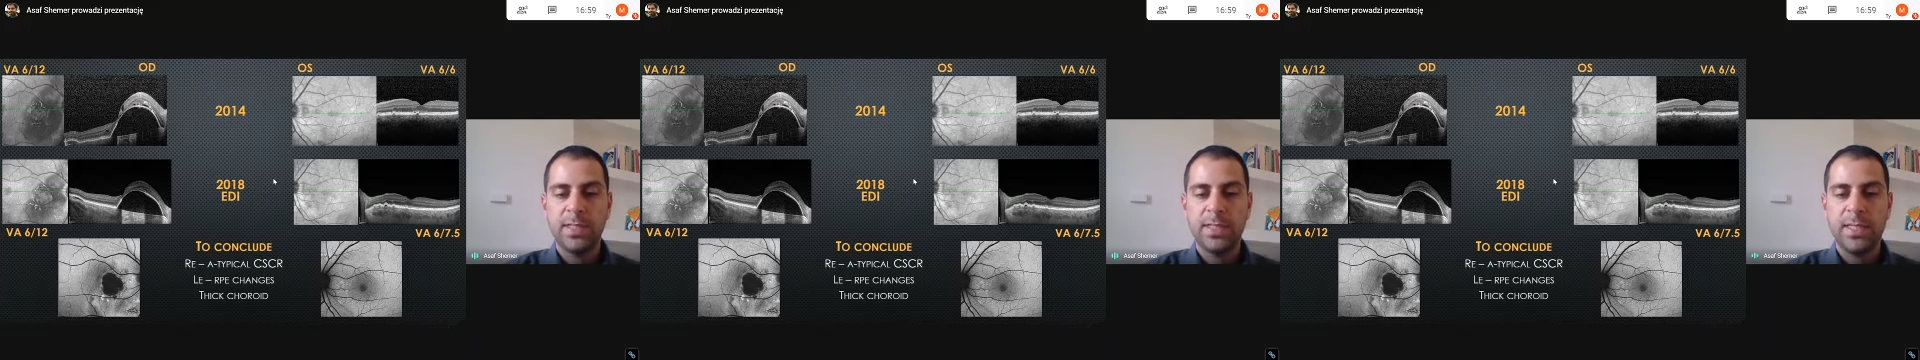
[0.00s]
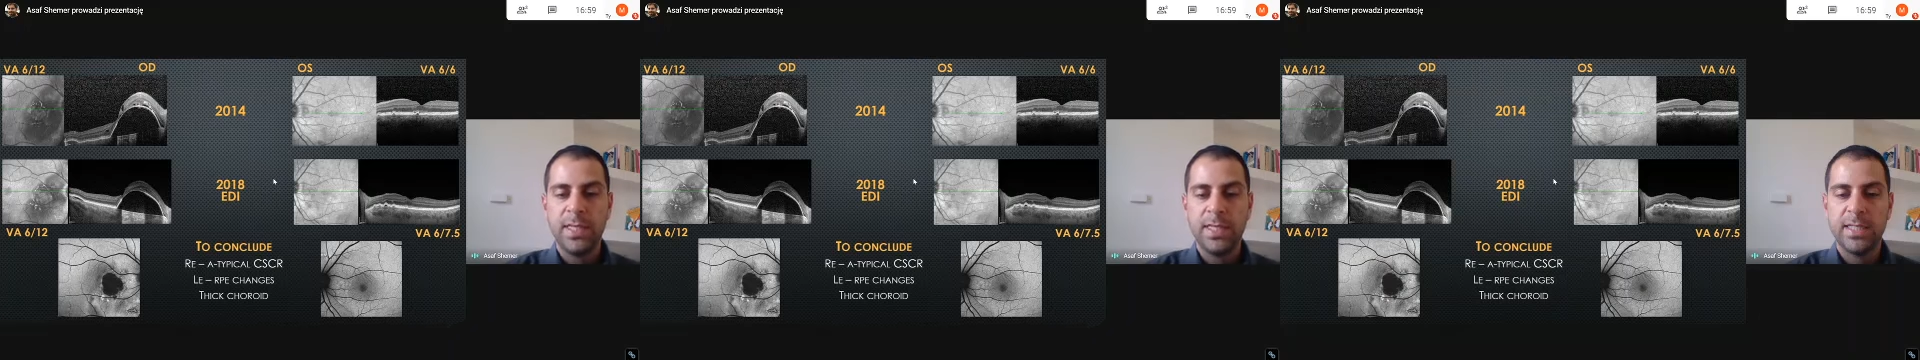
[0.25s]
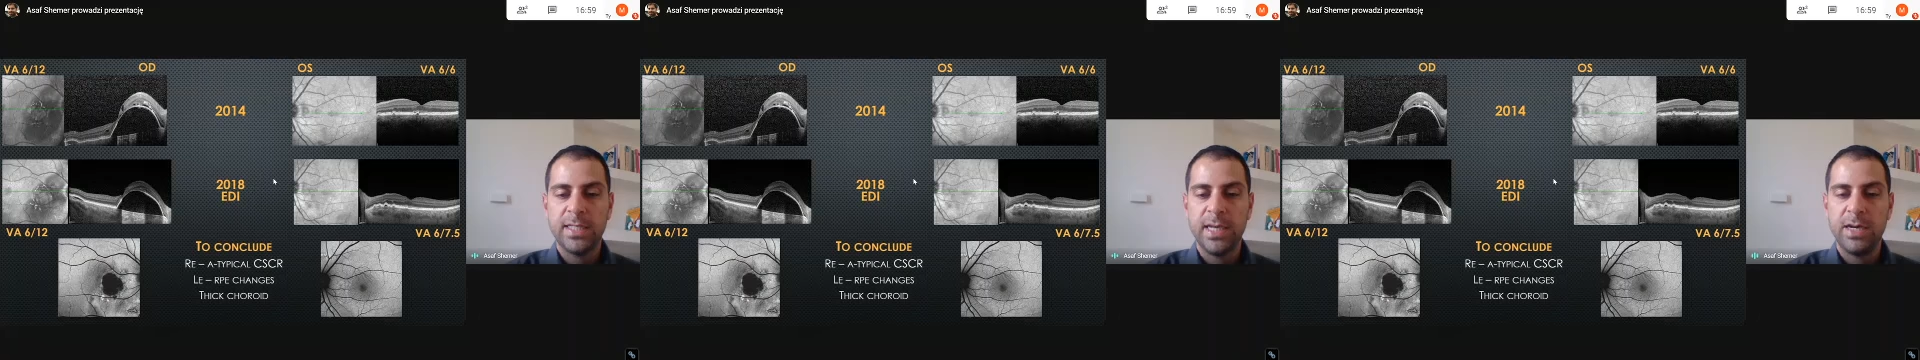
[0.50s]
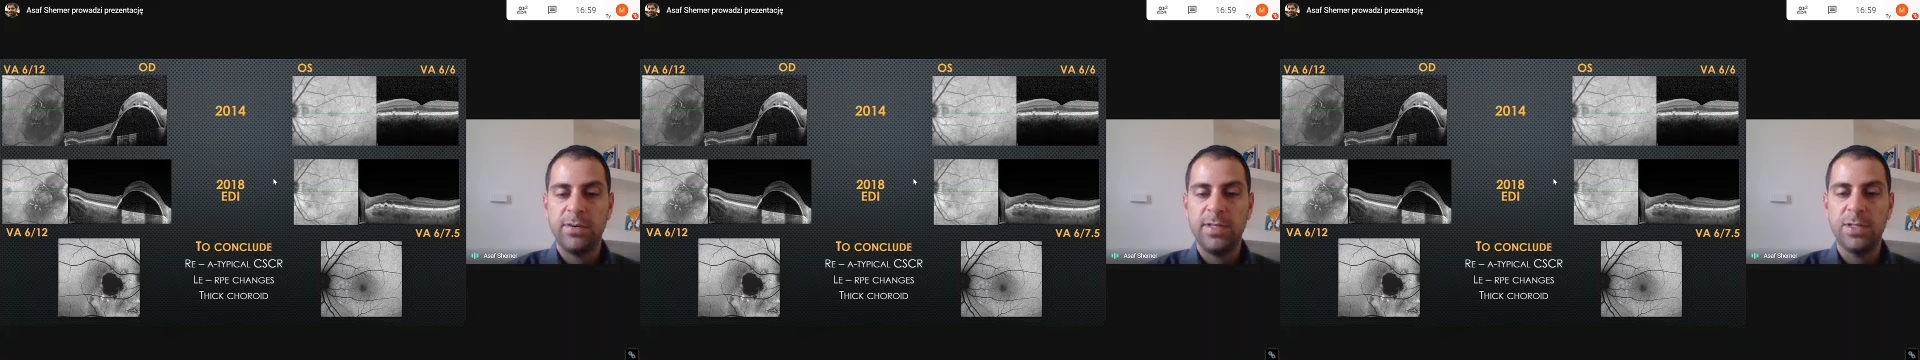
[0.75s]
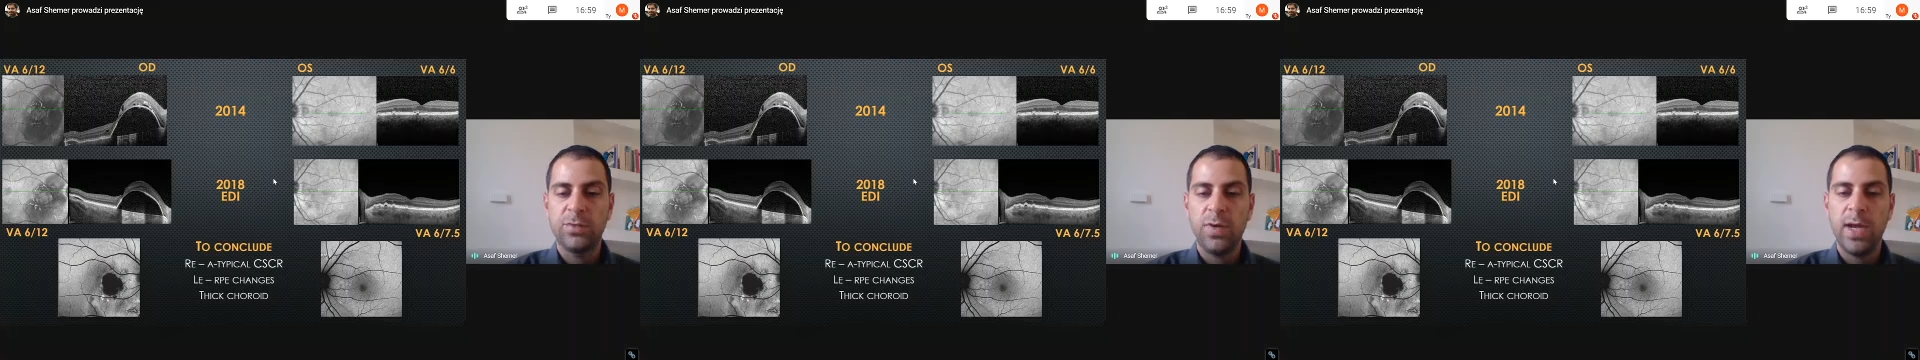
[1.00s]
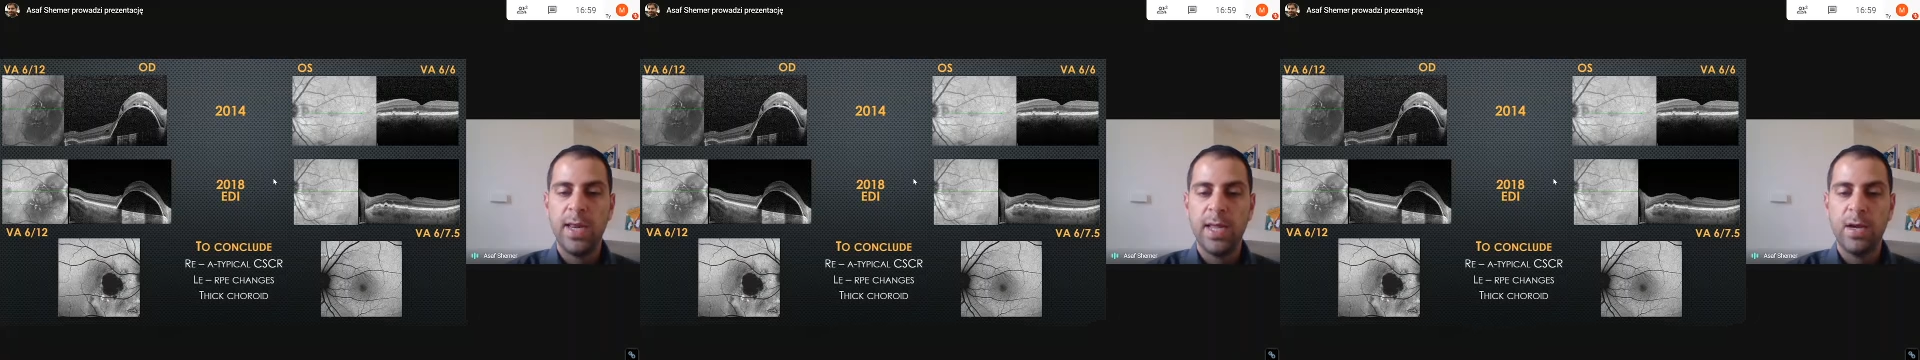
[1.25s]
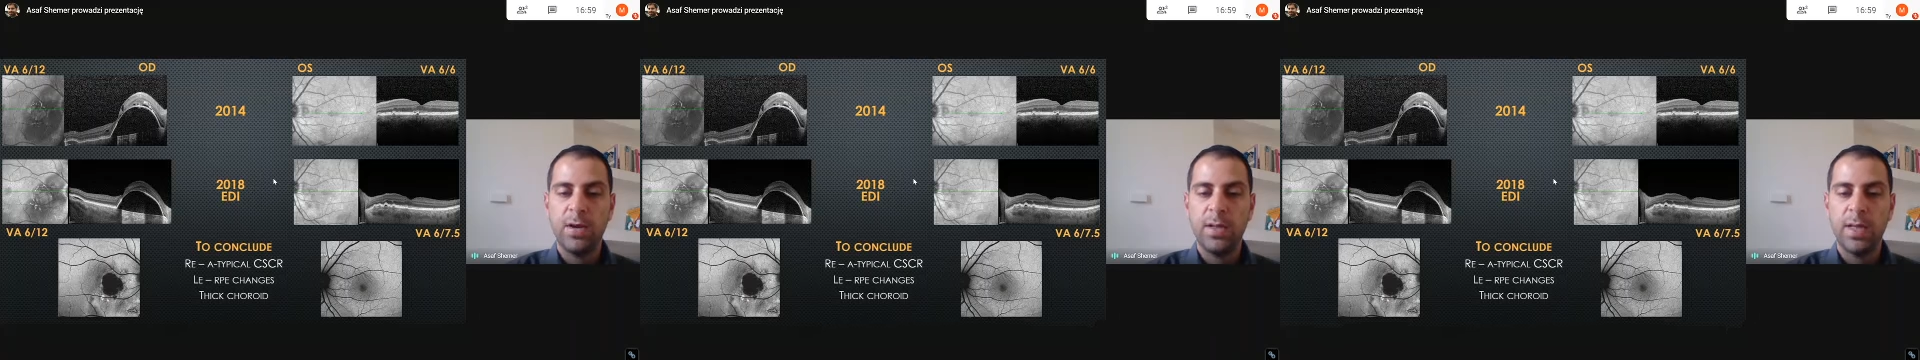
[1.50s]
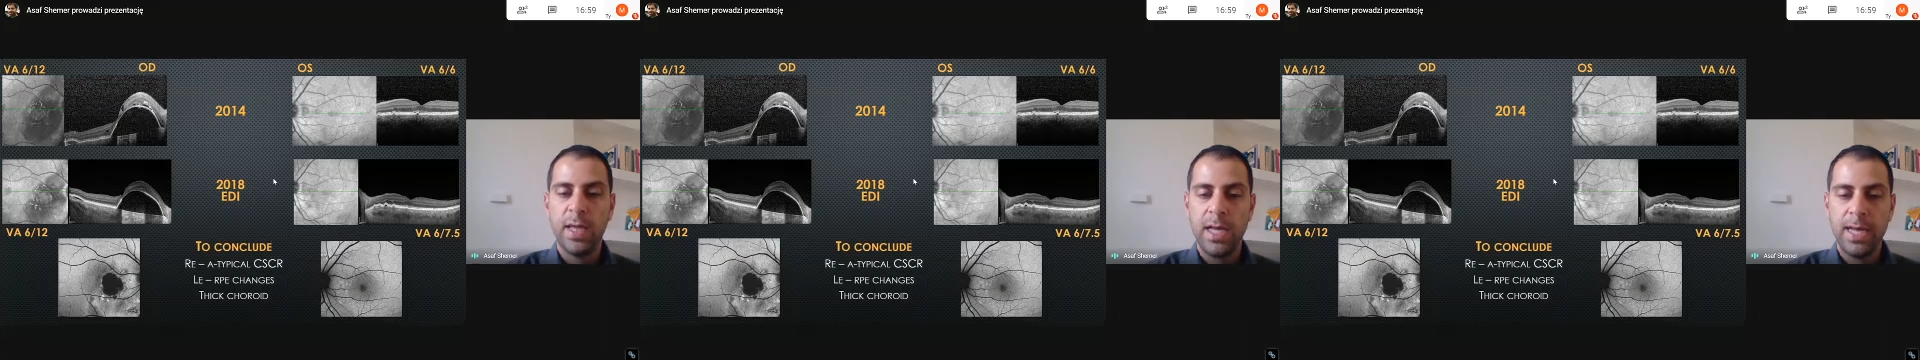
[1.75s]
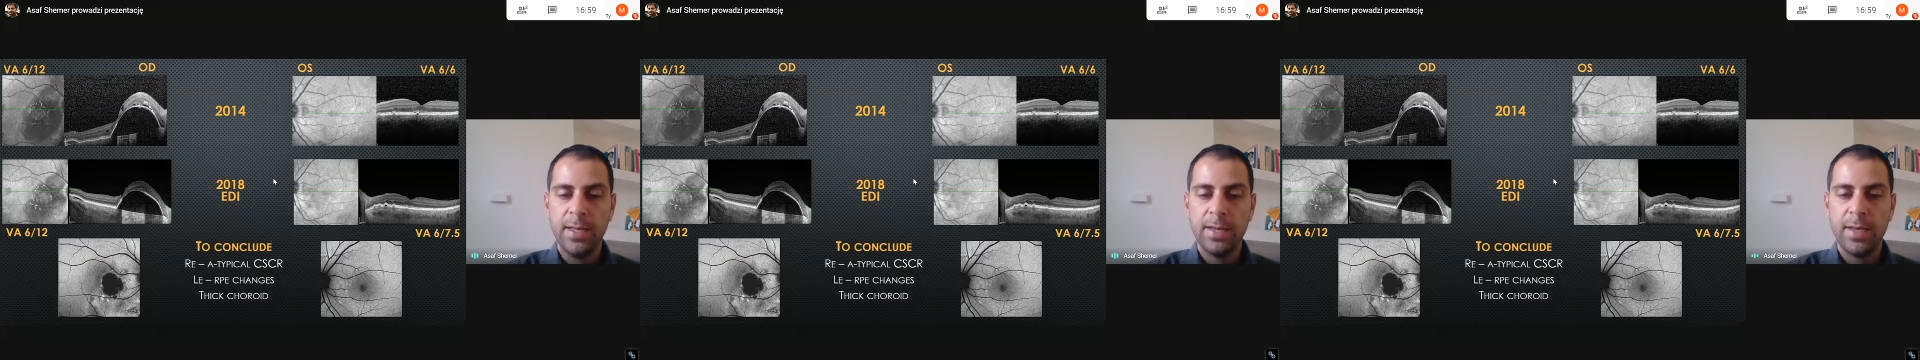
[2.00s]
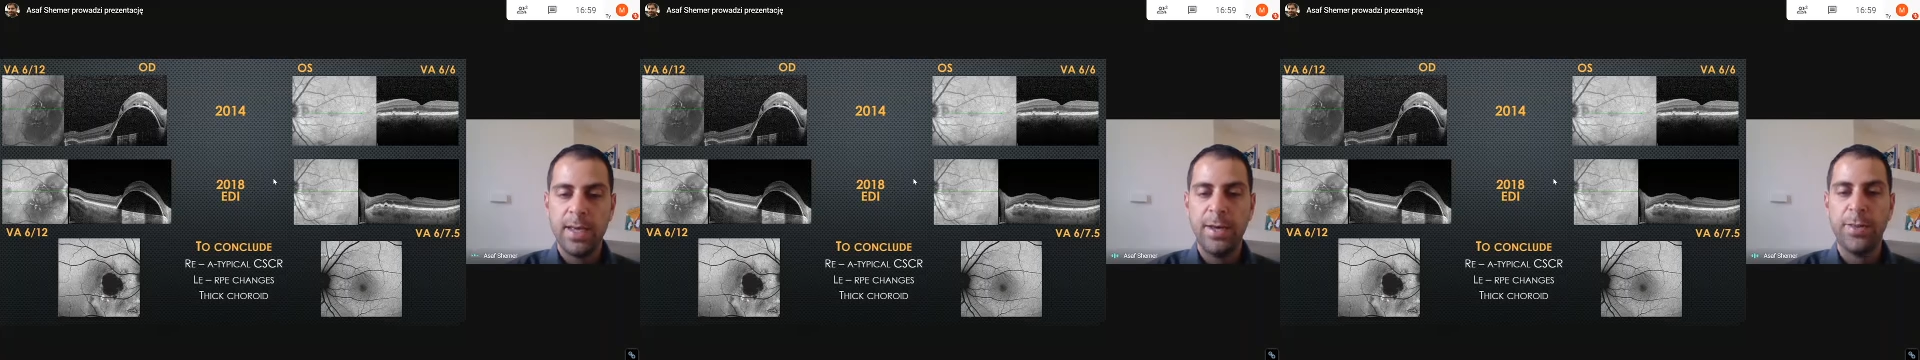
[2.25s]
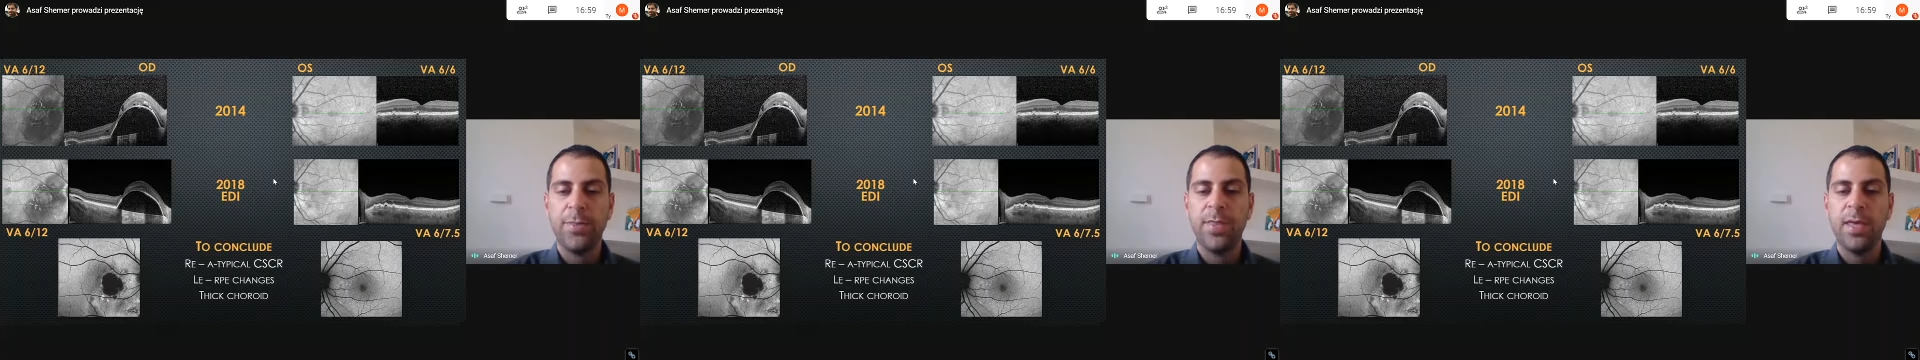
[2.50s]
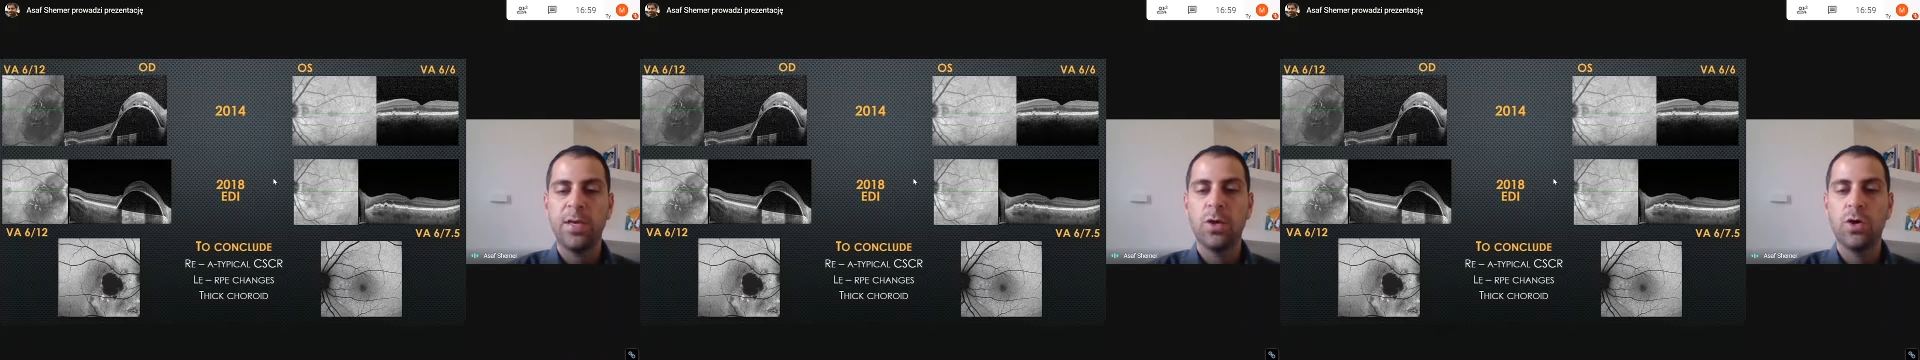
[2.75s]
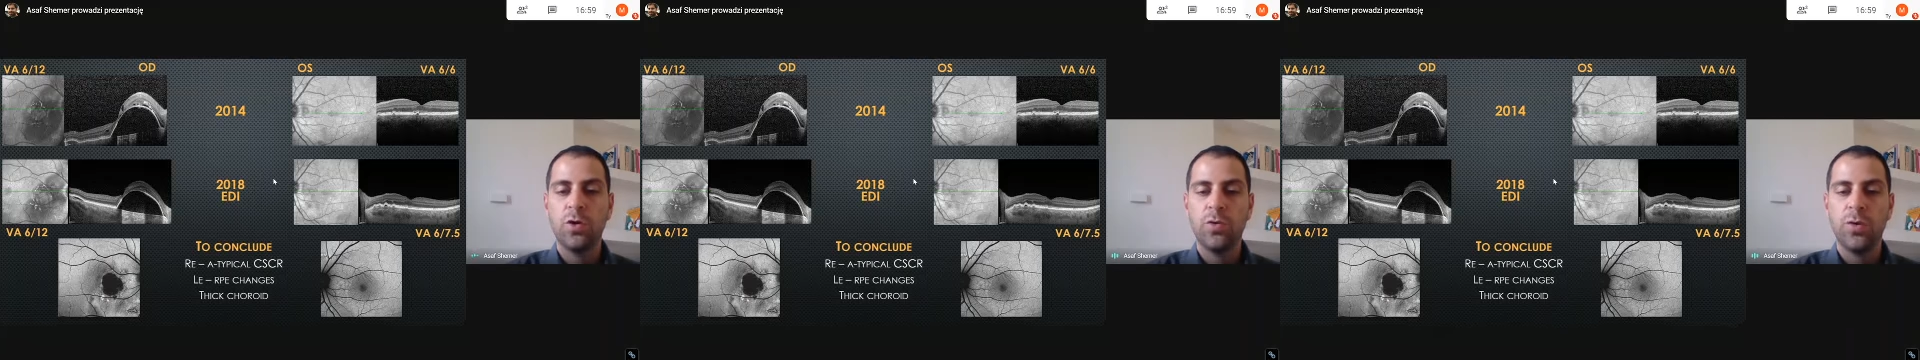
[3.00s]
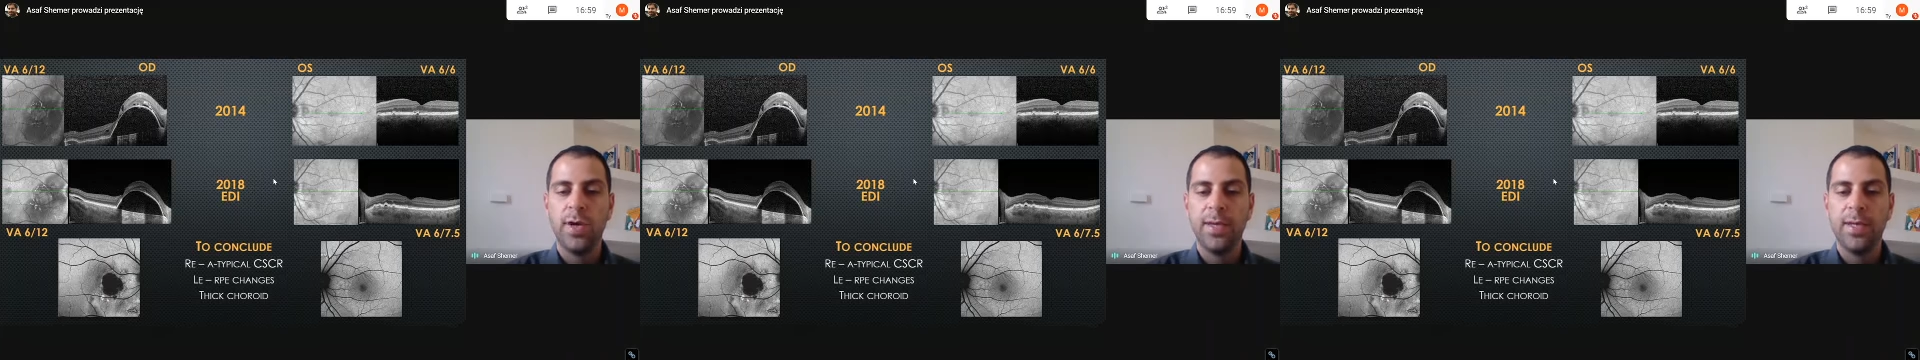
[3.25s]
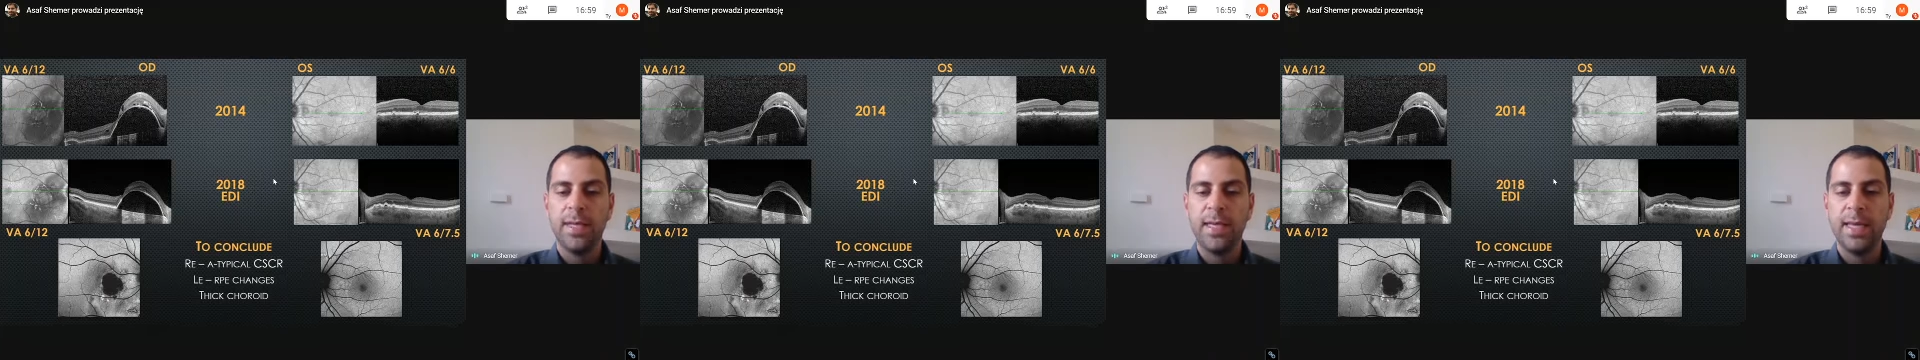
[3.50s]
CSCR in his right eye and a thick choroid